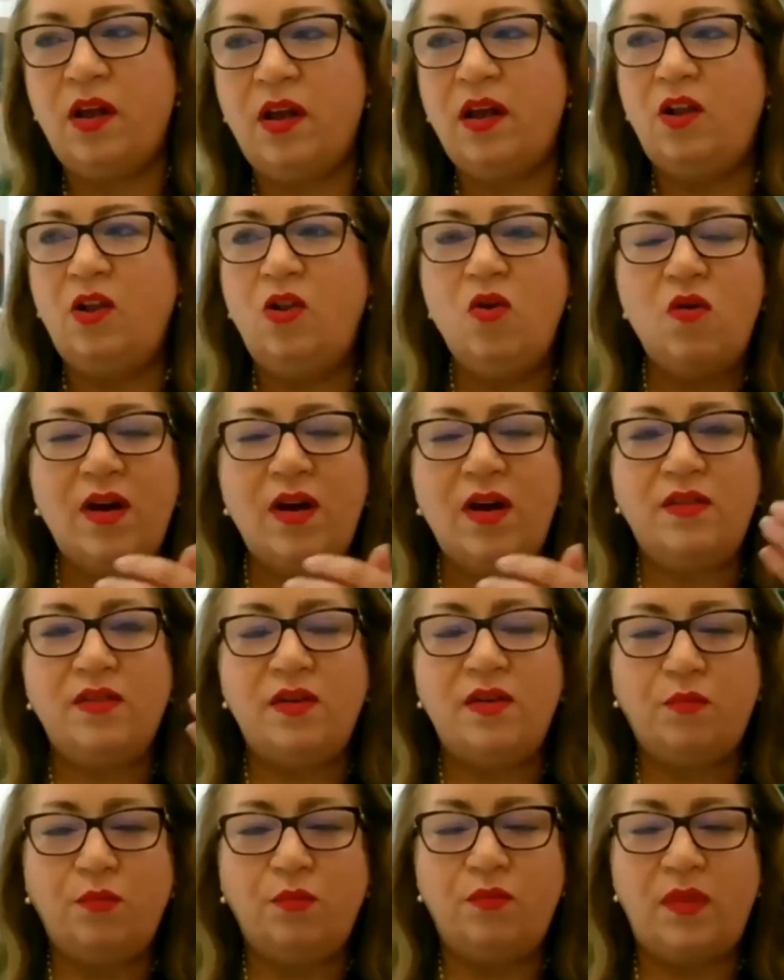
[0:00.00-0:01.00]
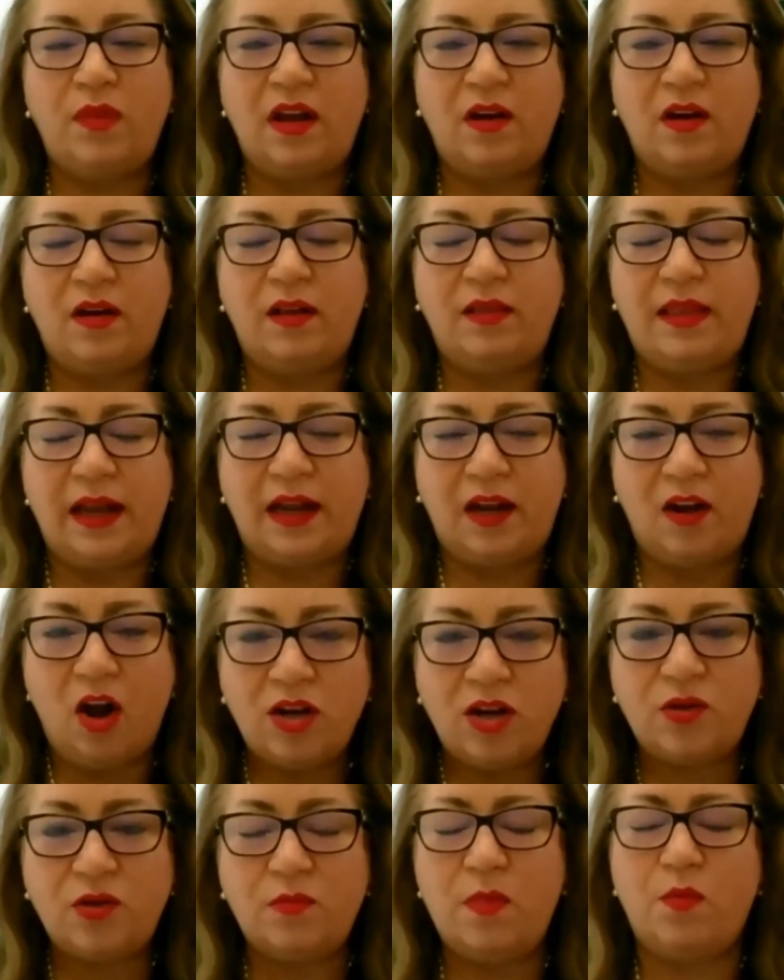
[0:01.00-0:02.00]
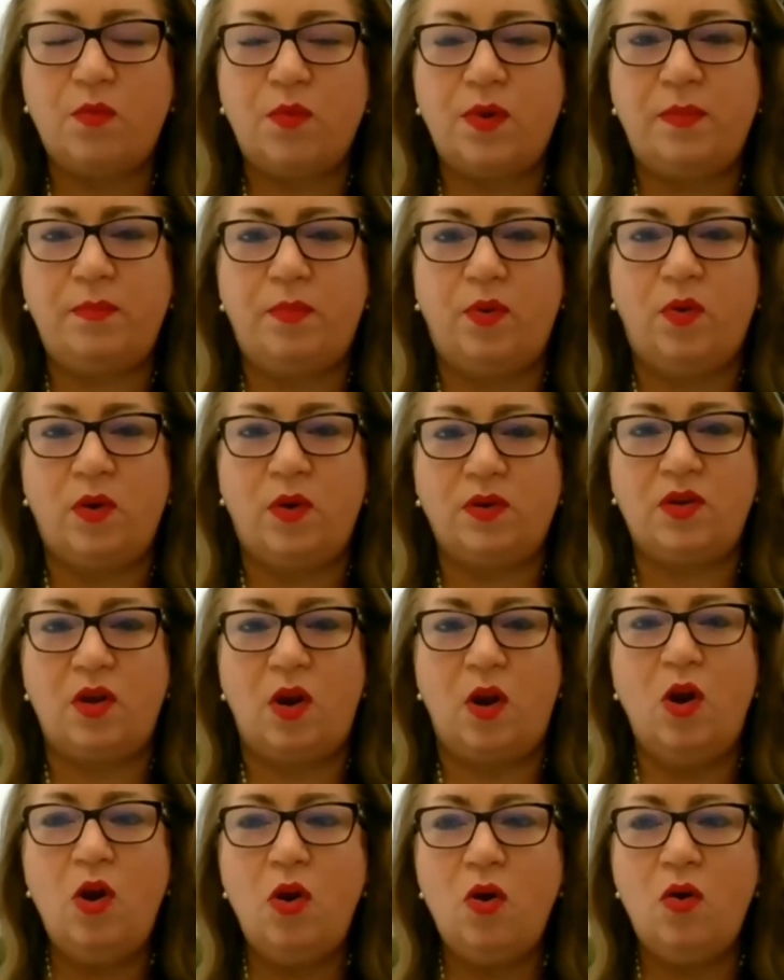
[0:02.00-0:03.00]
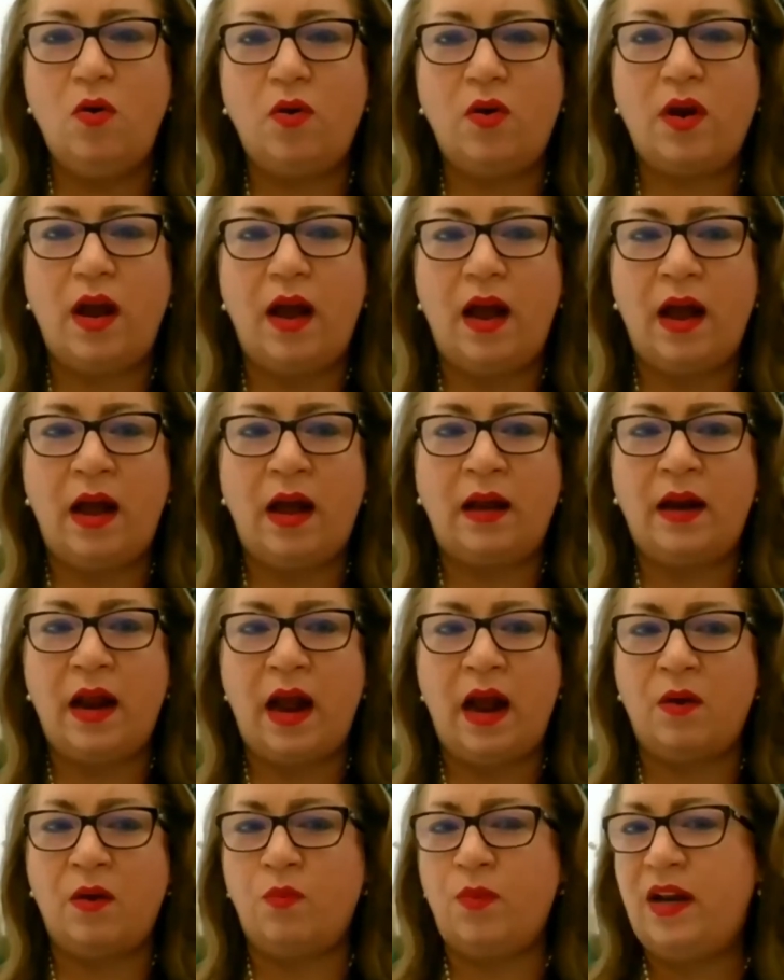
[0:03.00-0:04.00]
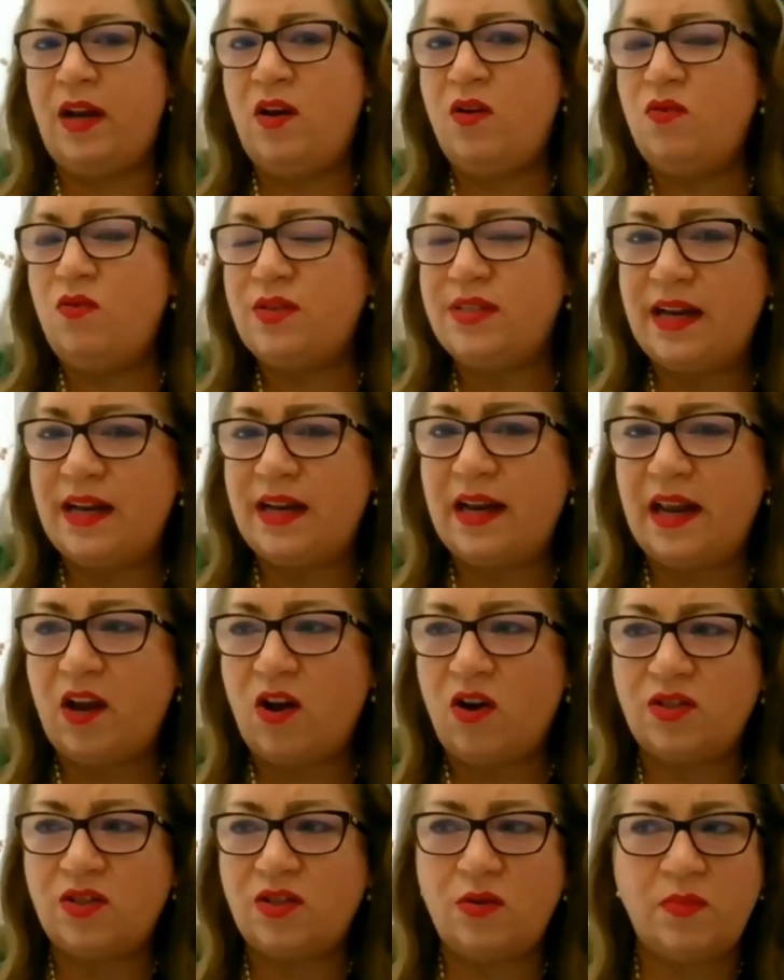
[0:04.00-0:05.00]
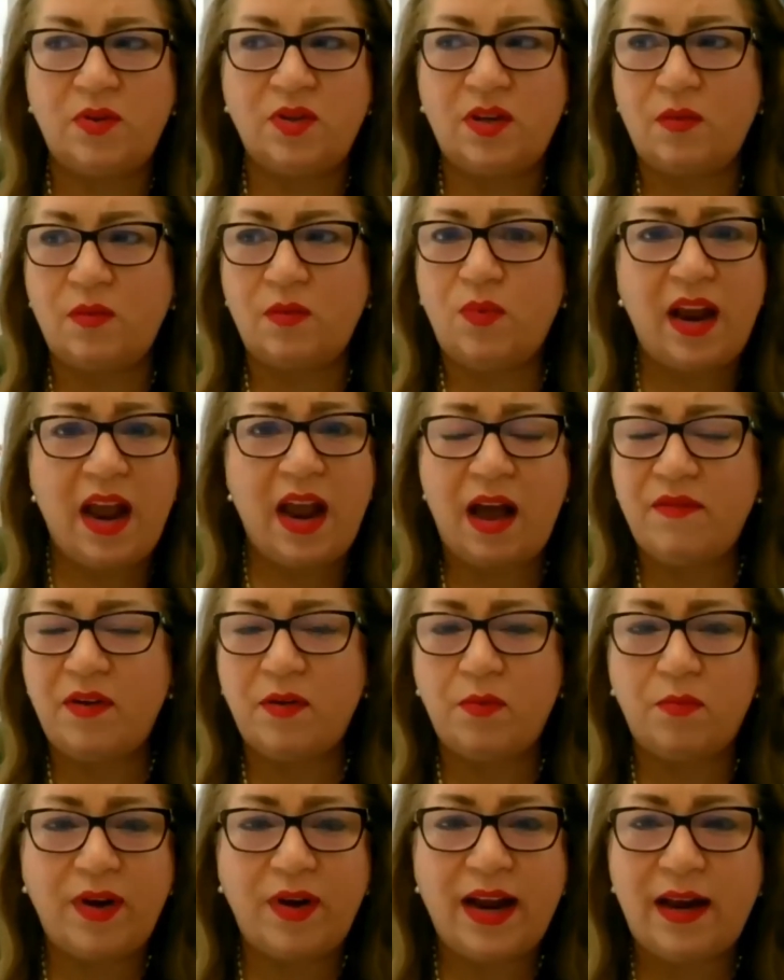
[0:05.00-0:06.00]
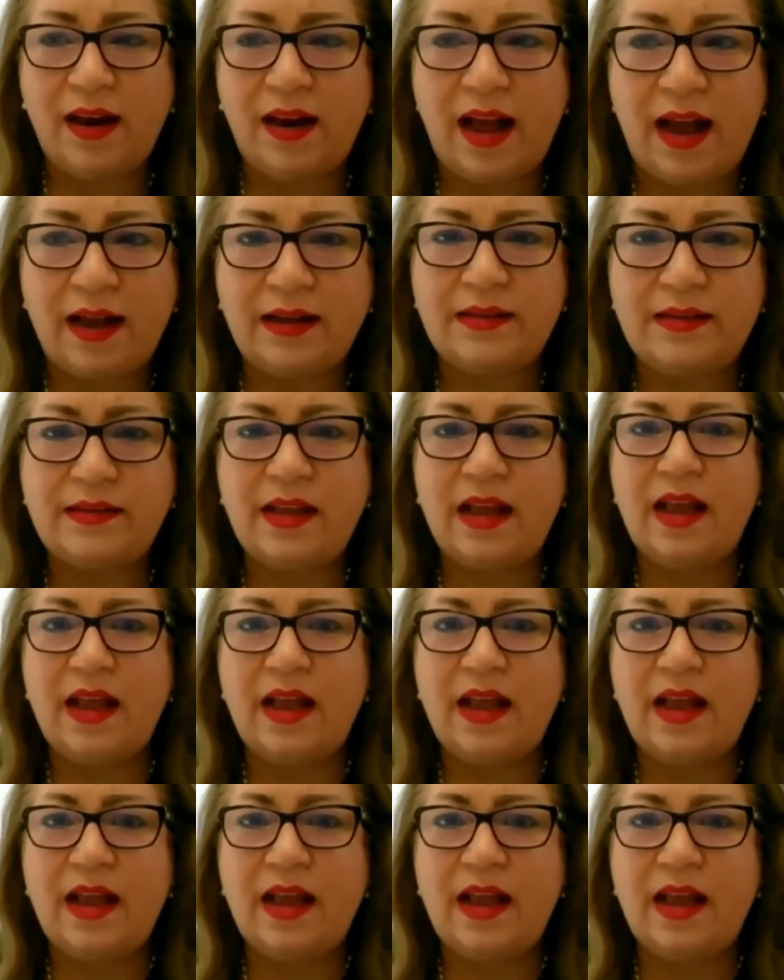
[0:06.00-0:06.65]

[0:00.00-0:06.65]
Look at the customer reports. Look at, are we losing any customers and we haven't realized?